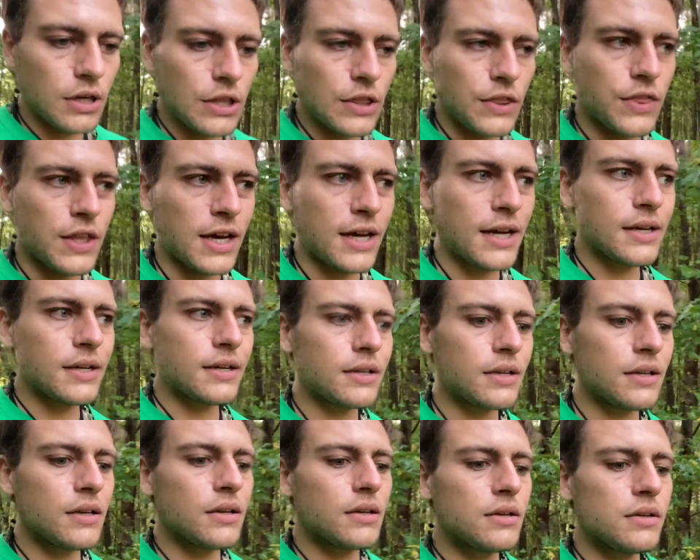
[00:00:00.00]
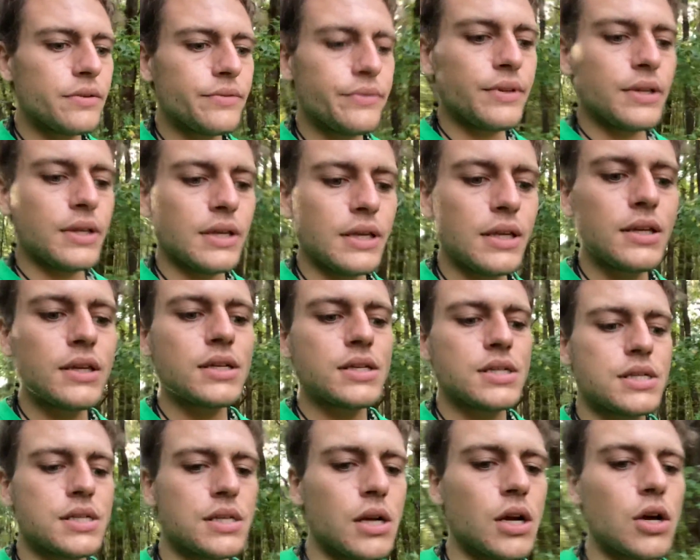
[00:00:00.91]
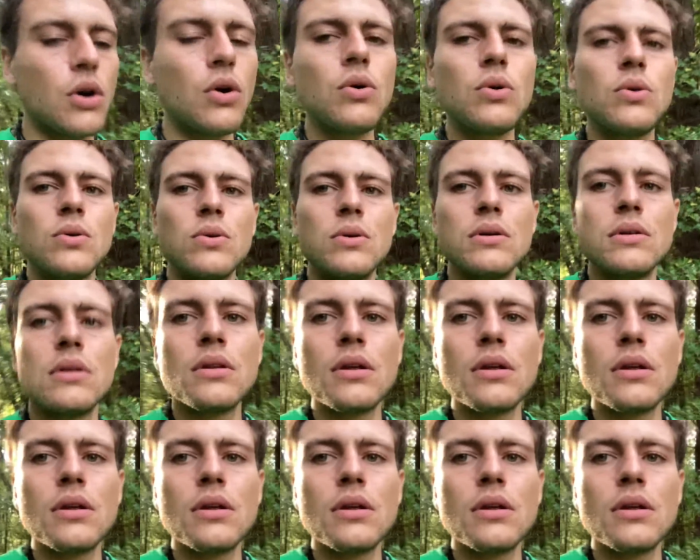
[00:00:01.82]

that is the goal